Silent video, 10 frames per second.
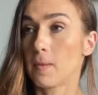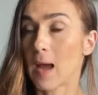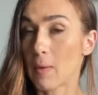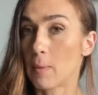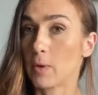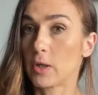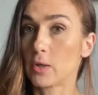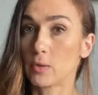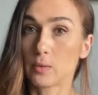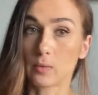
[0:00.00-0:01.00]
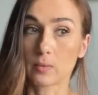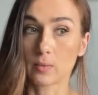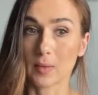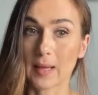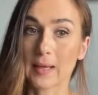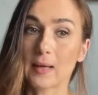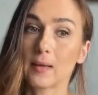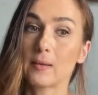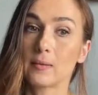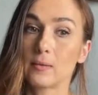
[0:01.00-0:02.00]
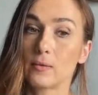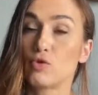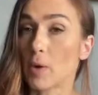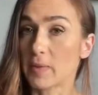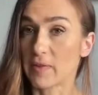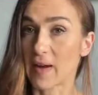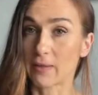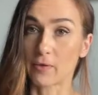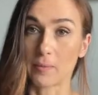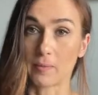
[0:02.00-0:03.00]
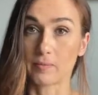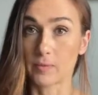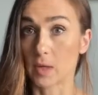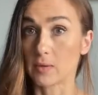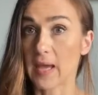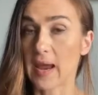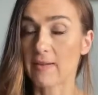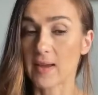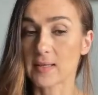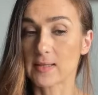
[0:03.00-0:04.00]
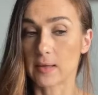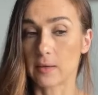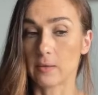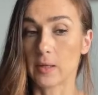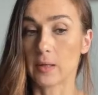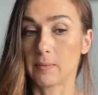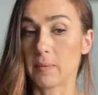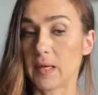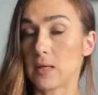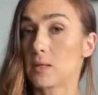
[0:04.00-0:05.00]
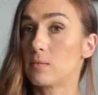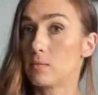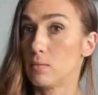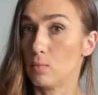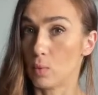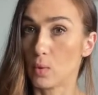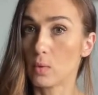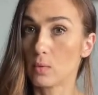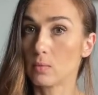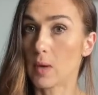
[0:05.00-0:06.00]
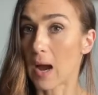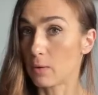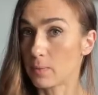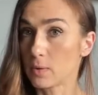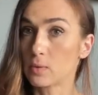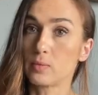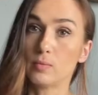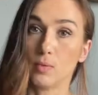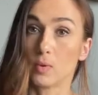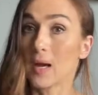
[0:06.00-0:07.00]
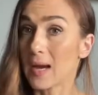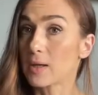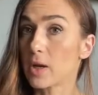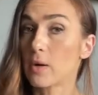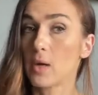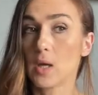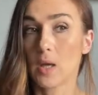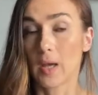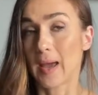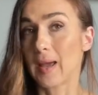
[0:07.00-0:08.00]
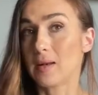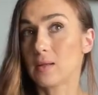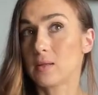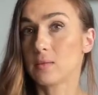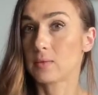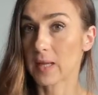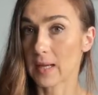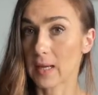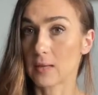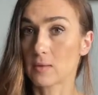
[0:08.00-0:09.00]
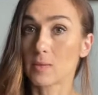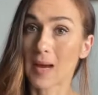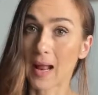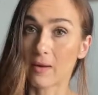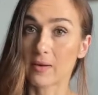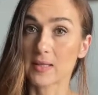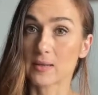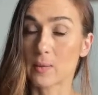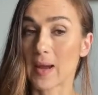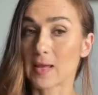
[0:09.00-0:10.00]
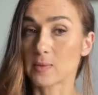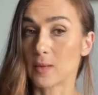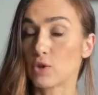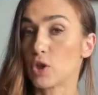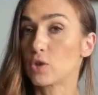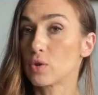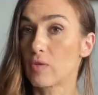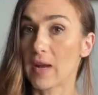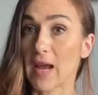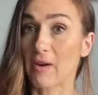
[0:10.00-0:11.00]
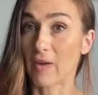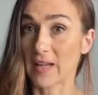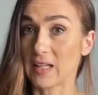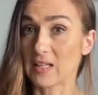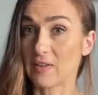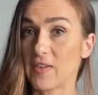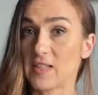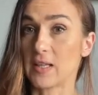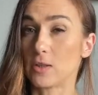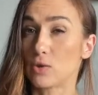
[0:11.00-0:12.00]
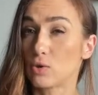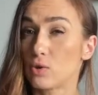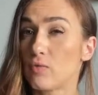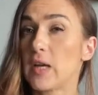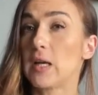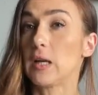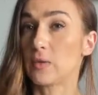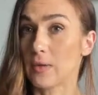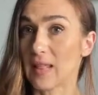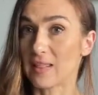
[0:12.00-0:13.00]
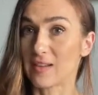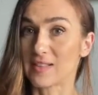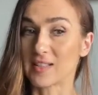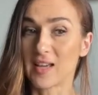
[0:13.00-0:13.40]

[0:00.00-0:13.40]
our body to like drop the fat from those areas so means more output more cardio and taking some calories away as well just to create a greater deficit really to get those